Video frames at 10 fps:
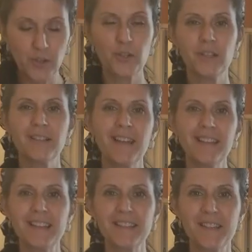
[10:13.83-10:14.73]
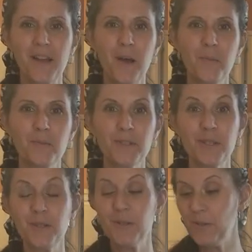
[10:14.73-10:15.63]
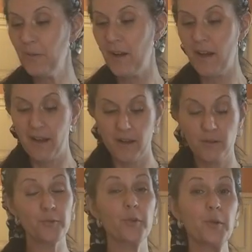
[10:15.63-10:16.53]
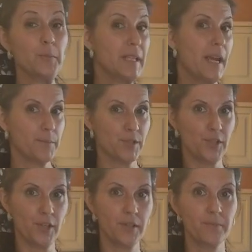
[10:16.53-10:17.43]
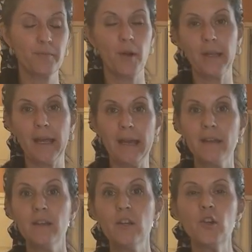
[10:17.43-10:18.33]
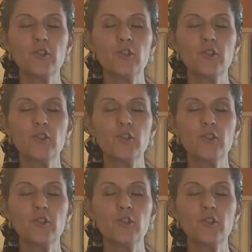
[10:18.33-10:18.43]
You're gonna let this come to room temperature, okay?